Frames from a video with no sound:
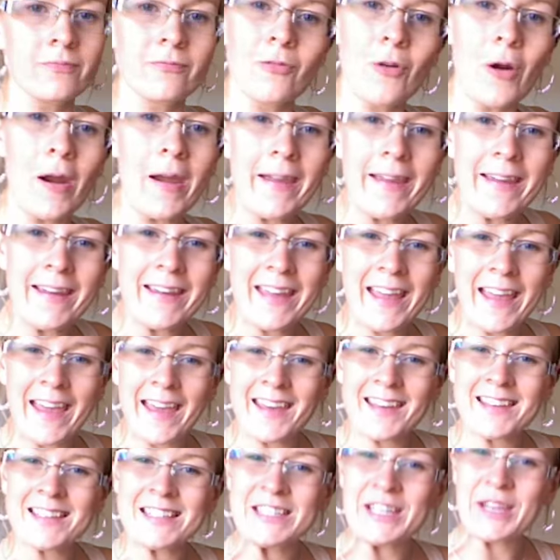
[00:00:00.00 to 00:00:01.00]
Right,
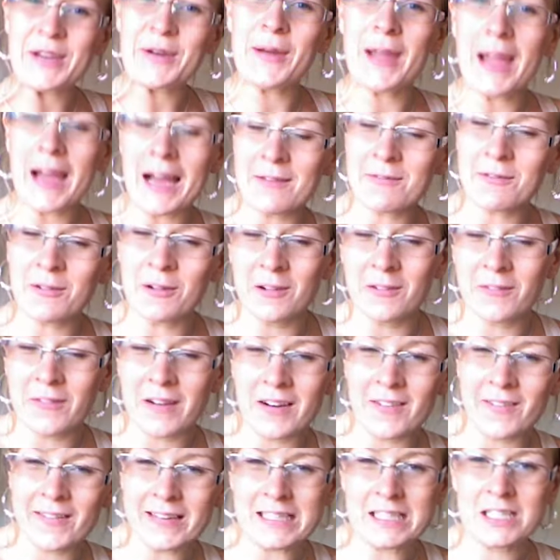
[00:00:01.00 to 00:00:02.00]
okay, so we have all of
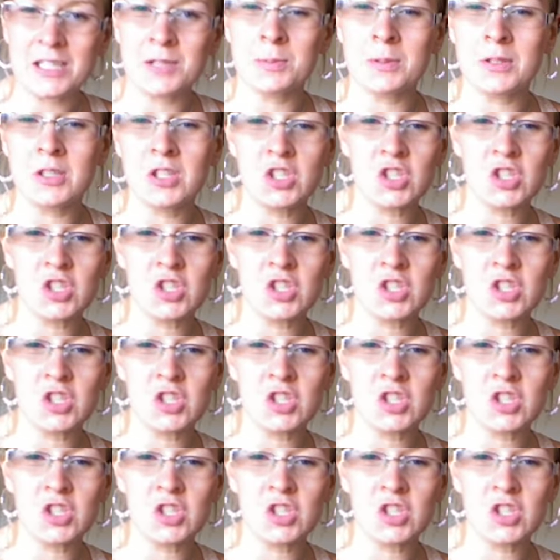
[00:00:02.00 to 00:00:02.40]
our vegetables